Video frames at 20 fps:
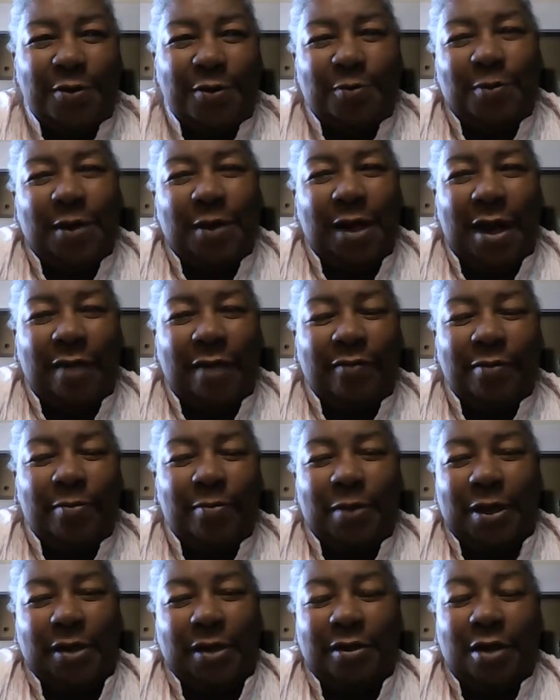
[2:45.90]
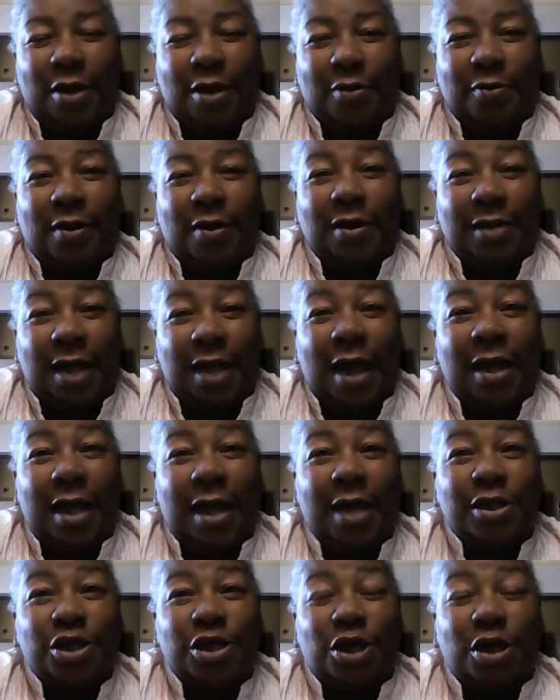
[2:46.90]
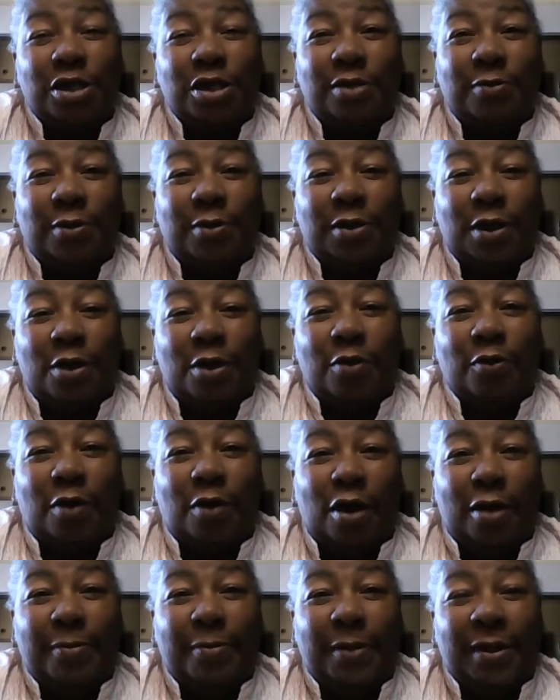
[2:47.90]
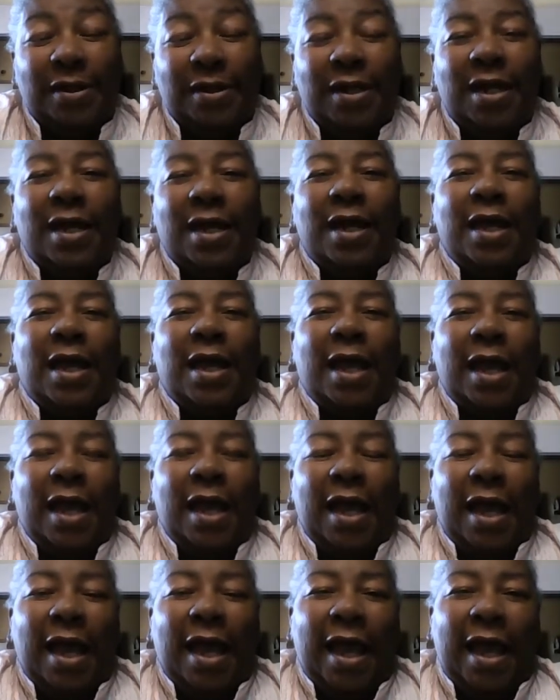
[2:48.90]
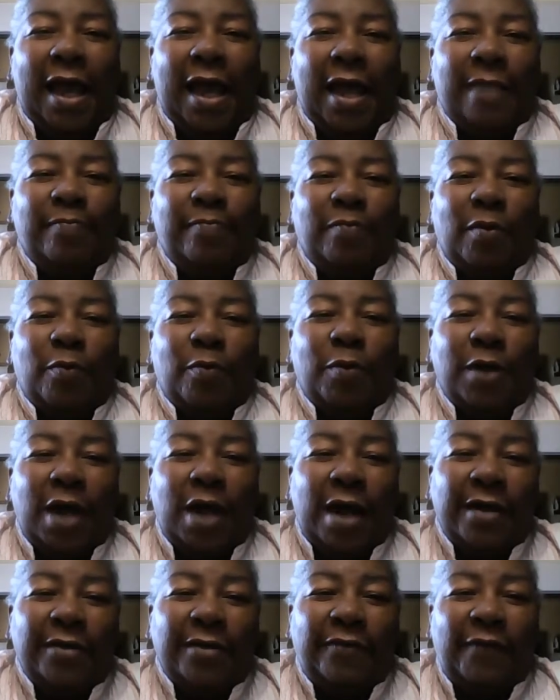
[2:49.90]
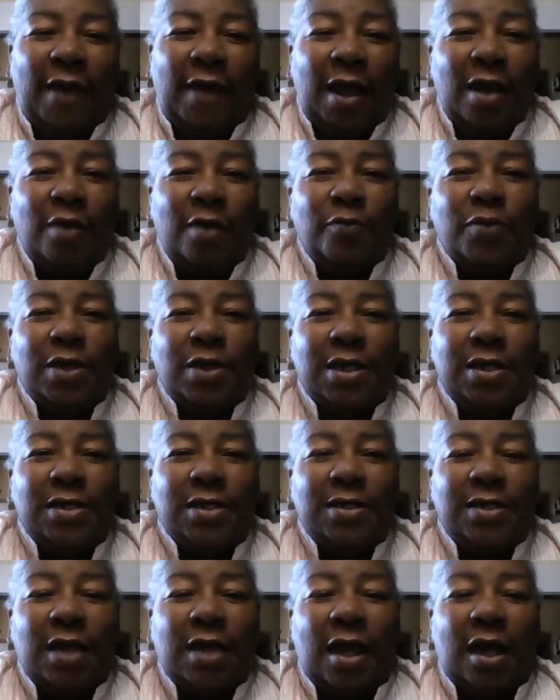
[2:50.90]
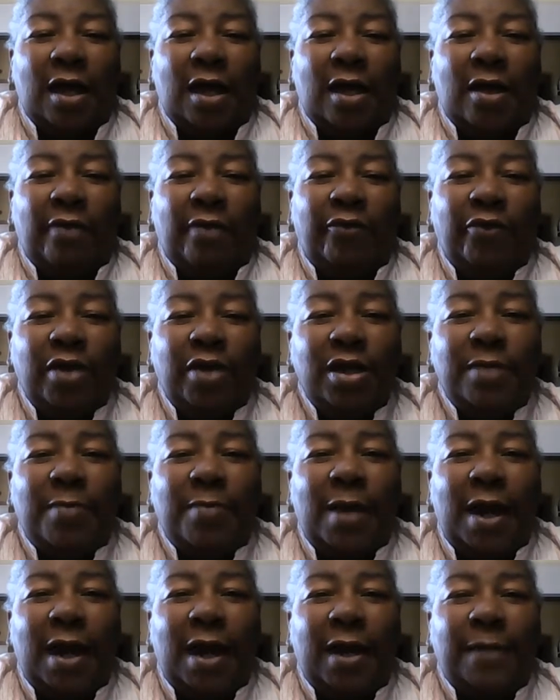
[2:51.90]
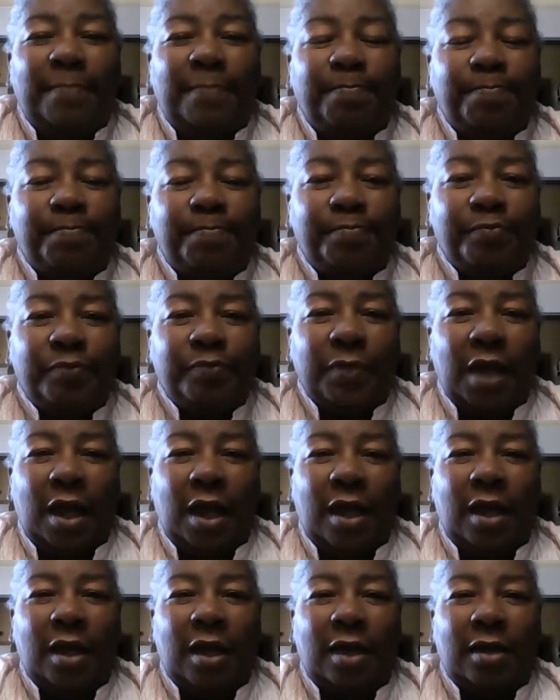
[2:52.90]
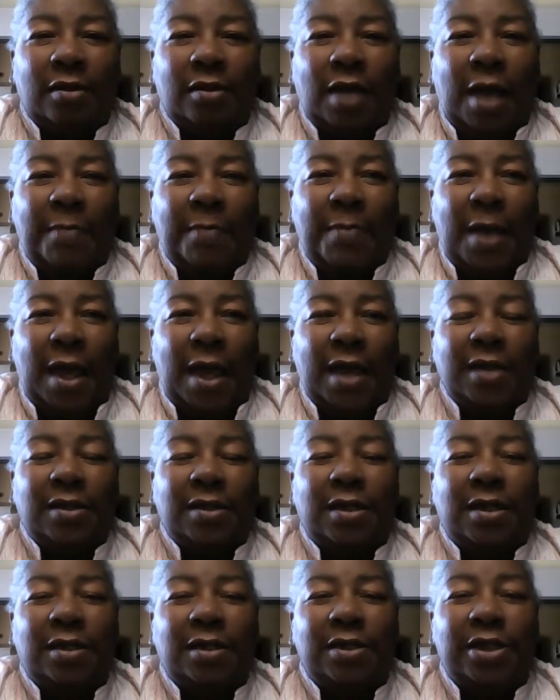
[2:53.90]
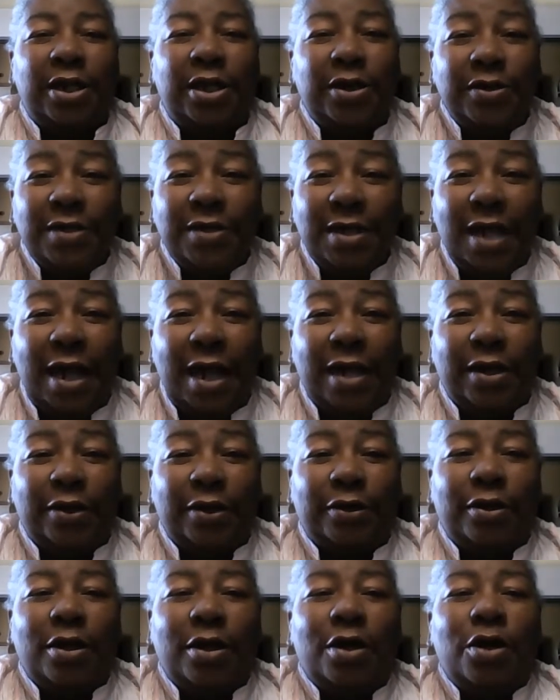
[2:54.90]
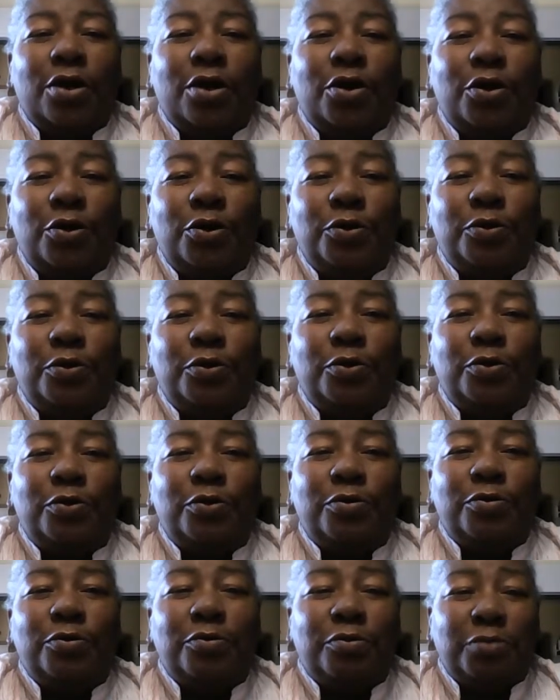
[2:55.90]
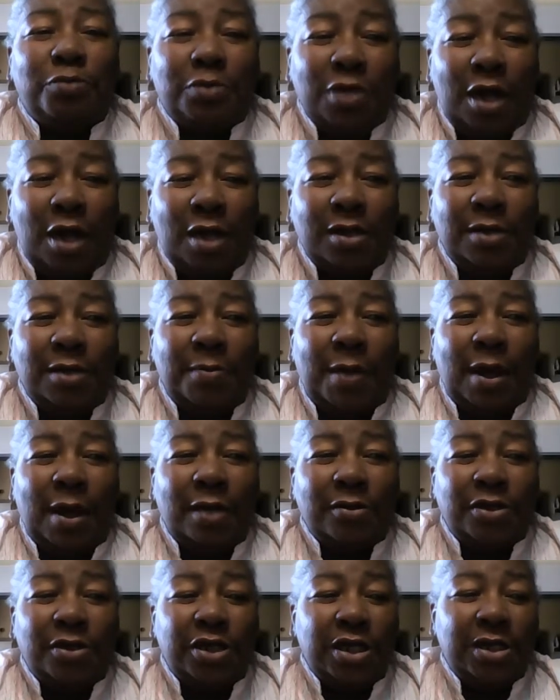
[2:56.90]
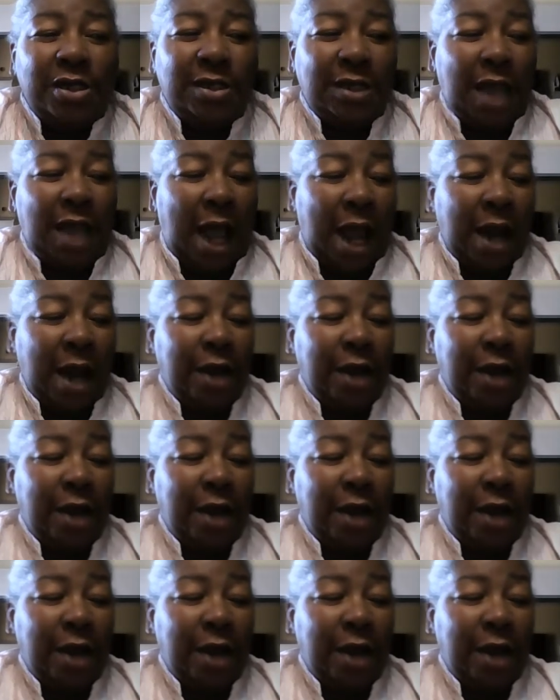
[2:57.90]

whatever. But no, I got charged for the whole carpet. And what I found was a friend of mine I met years later who talked about just the